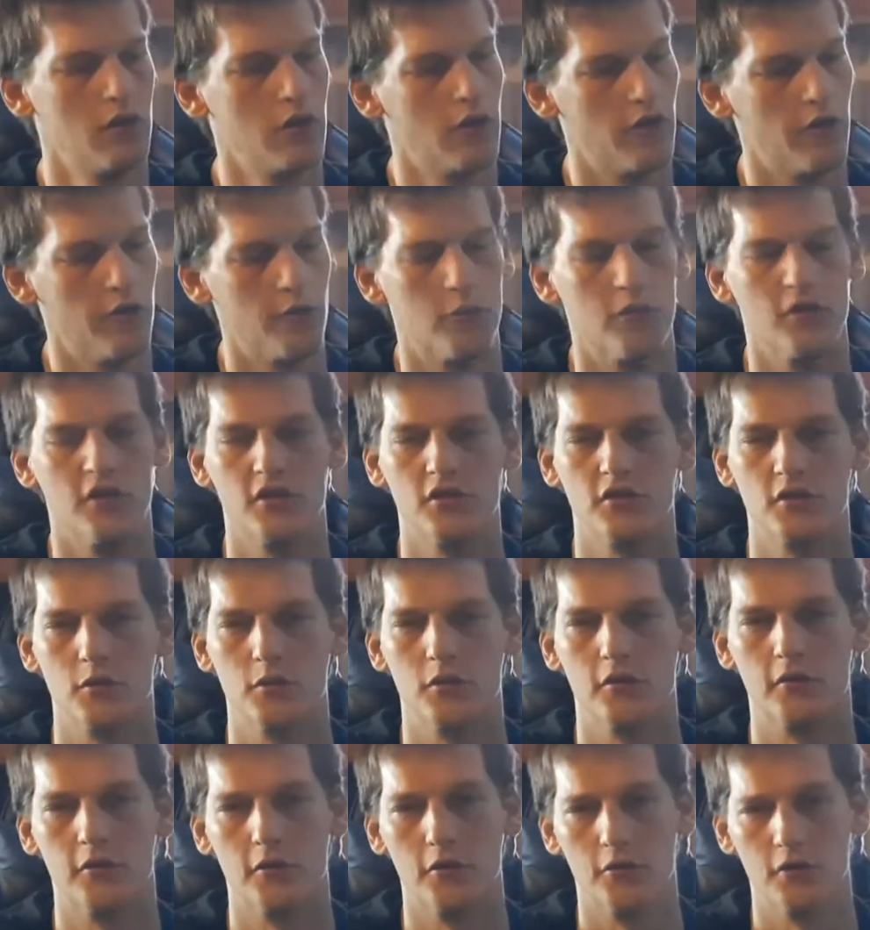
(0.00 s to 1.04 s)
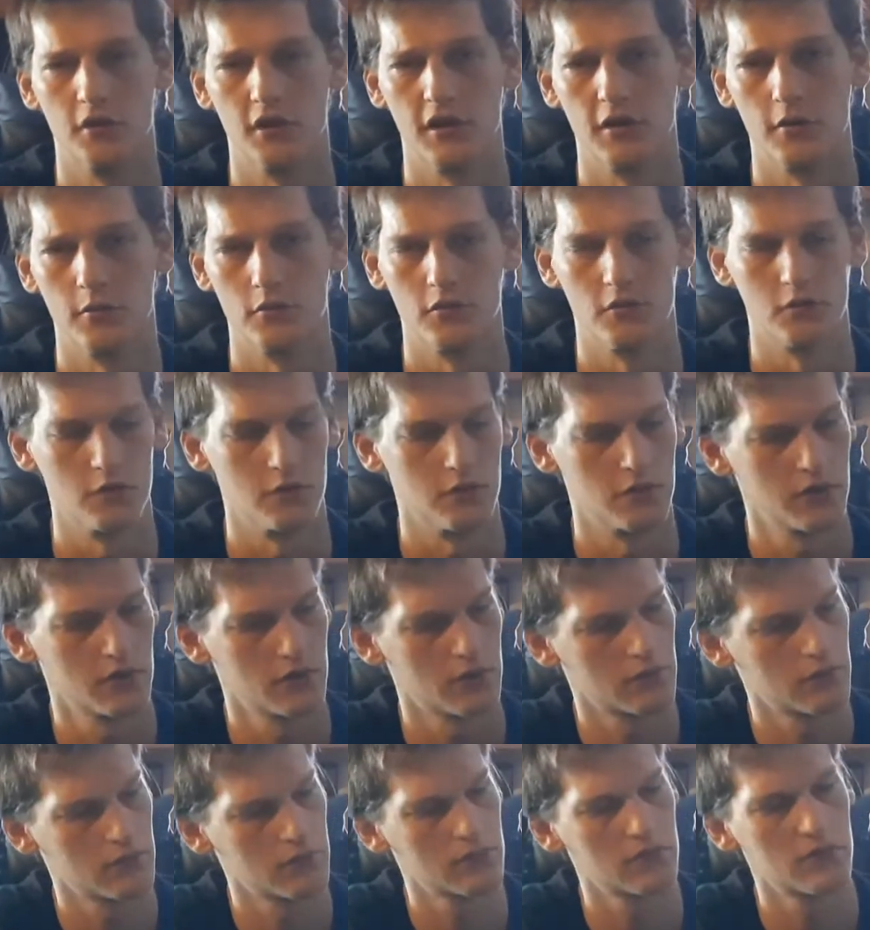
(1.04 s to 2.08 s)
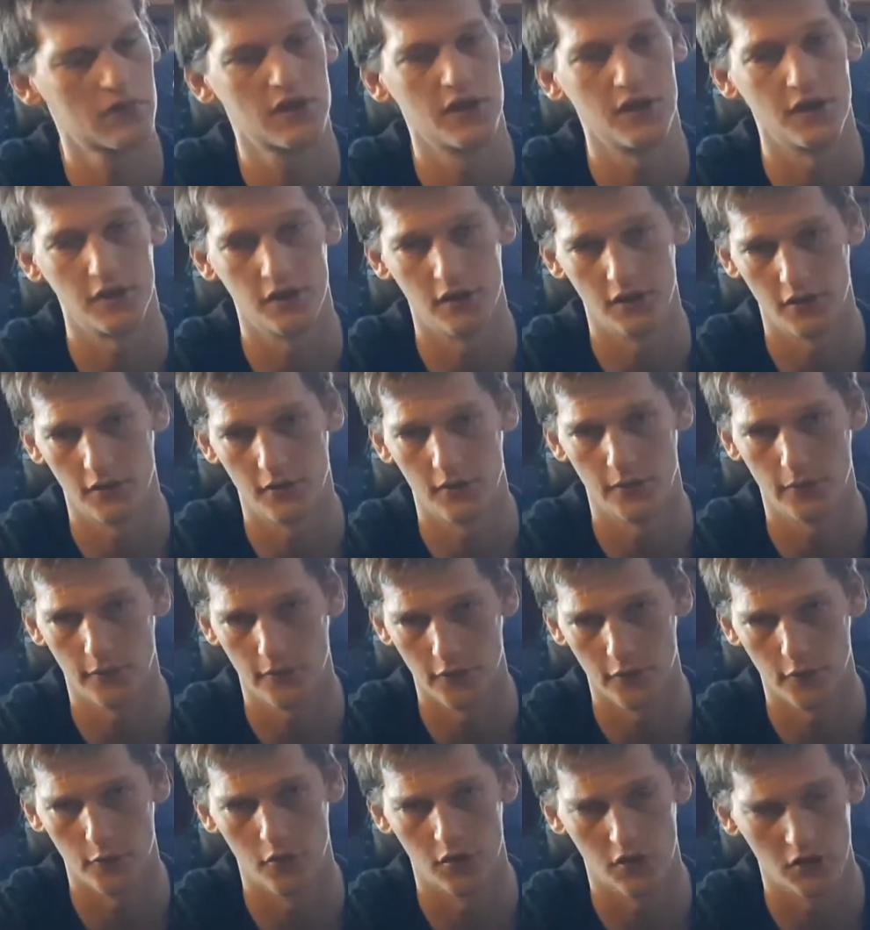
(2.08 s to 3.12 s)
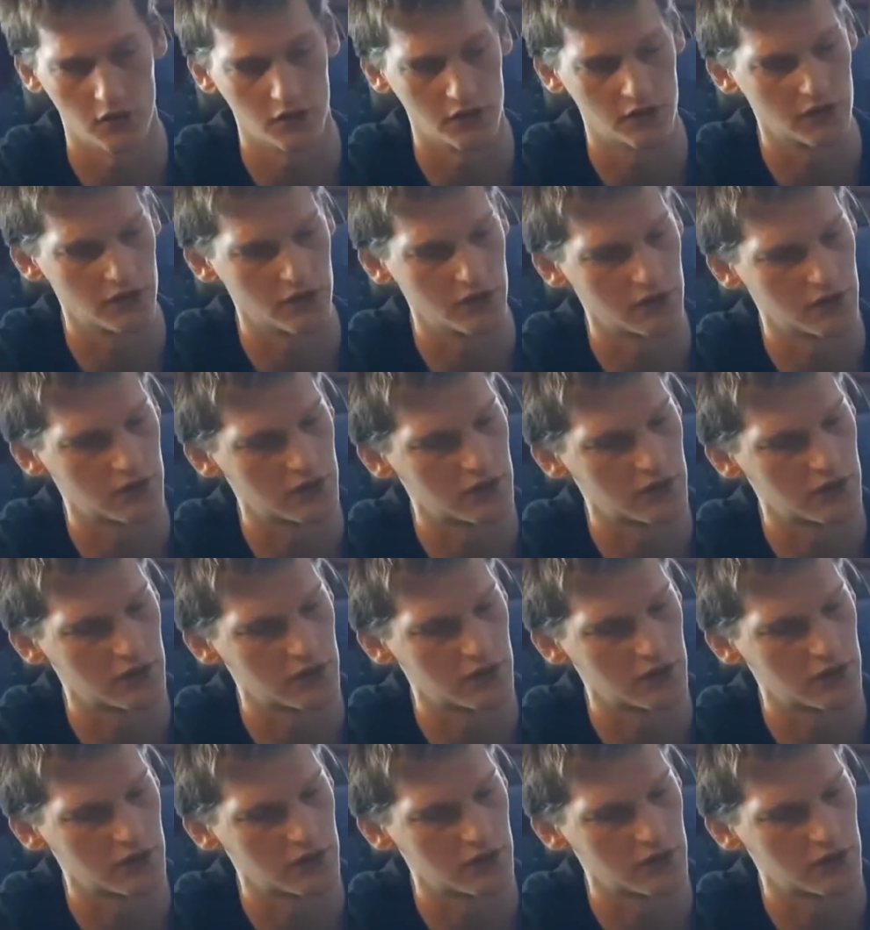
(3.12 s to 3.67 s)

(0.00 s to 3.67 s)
I've been to a few games with it, taken it a few places,